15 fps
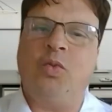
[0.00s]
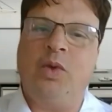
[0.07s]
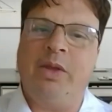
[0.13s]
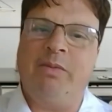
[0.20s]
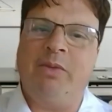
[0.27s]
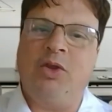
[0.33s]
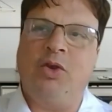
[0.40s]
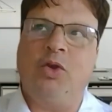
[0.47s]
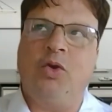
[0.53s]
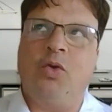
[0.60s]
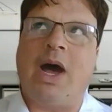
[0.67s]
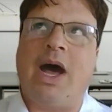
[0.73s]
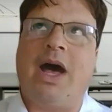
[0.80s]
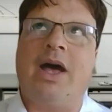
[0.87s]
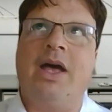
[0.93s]
women who
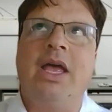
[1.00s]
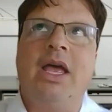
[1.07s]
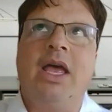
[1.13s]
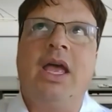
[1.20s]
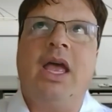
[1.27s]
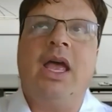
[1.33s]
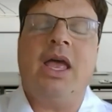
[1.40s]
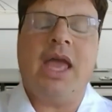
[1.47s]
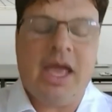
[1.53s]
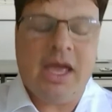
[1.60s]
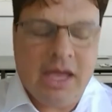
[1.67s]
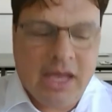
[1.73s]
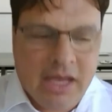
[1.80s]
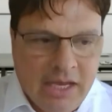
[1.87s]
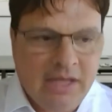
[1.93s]
are
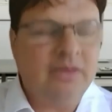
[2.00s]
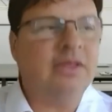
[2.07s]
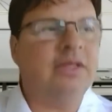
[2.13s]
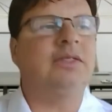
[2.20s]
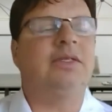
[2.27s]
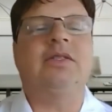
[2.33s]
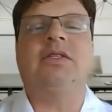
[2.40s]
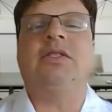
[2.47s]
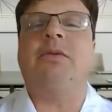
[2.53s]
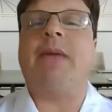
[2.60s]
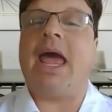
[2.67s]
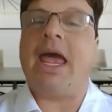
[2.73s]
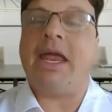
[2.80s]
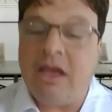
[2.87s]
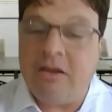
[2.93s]
in the system
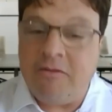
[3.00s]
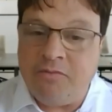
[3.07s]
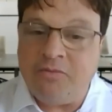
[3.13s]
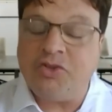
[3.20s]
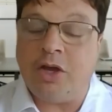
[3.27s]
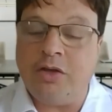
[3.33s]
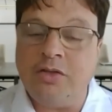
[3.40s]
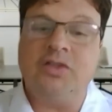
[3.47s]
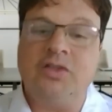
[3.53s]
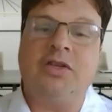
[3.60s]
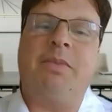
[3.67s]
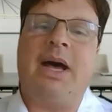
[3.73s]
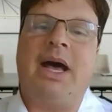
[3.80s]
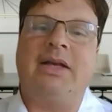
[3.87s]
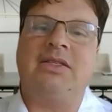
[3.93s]
and have chosen to
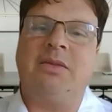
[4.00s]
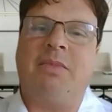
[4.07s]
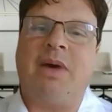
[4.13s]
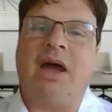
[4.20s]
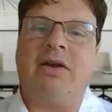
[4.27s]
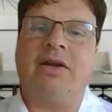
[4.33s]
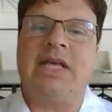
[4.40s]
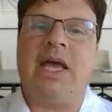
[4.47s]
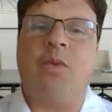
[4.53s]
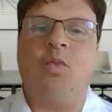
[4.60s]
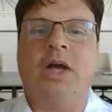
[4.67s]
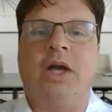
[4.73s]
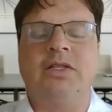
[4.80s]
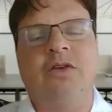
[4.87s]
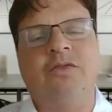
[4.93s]
pass the bar exam,
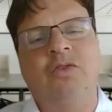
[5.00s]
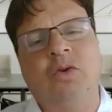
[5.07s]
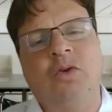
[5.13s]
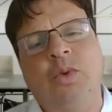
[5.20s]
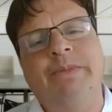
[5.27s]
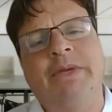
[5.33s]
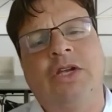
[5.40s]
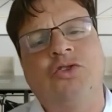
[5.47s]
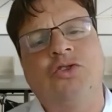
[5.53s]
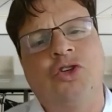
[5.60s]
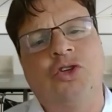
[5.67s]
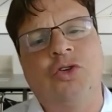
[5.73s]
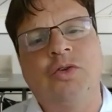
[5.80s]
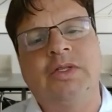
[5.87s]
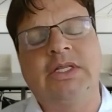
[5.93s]
why so few women are
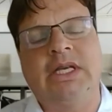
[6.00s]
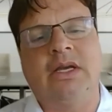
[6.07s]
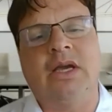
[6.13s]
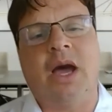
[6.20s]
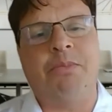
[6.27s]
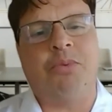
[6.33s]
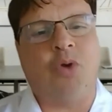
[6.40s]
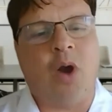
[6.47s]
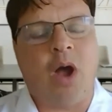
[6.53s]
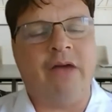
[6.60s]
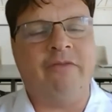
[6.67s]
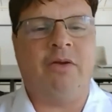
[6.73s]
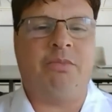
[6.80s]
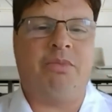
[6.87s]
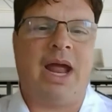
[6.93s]
choosing a
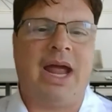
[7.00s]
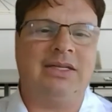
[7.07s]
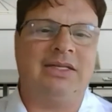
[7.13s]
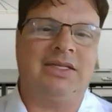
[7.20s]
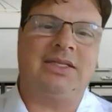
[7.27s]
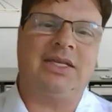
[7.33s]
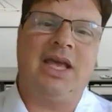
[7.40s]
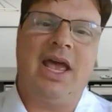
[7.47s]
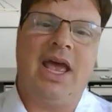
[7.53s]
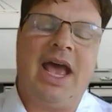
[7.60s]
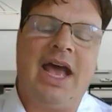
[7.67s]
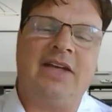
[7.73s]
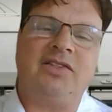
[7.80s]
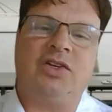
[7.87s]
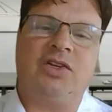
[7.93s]
private practice
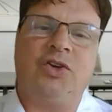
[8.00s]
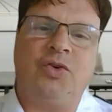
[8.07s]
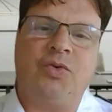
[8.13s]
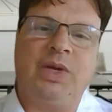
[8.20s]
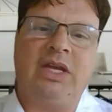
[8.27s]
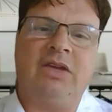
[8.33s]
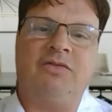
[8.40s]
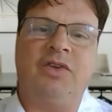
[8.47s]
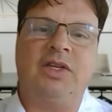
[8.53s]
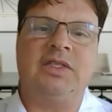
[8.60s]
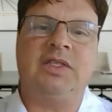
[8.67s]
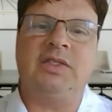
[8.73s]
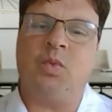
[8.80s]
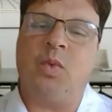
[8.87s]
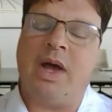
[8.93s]
as a career
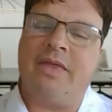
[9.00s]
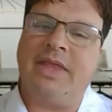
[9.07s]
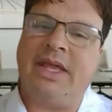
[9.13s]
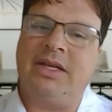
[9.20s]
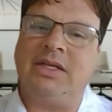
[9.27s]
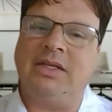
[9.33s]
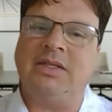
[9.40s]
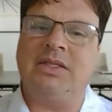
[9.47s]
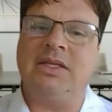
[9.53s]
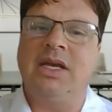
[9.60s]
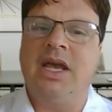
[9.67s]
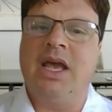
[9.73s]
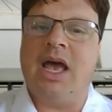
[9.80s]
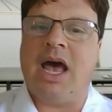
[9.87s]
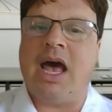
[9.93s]
versus one that is
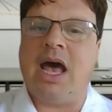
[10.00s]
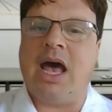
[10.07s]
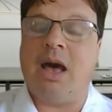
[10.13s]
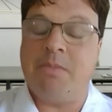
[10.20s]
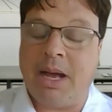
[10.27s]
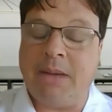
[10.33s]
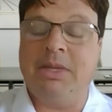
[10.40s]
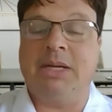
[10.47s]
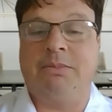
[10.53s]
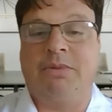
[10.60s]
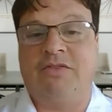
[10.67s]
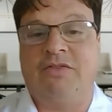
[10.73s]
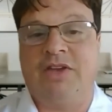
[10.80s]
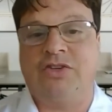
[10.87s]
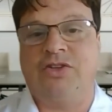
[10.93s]
a public
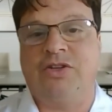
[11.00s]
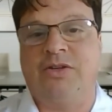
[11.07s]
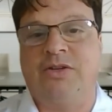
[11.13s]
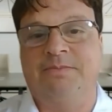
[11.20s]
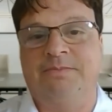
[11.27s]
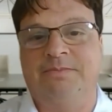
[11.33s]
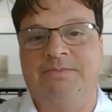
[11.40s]
profession?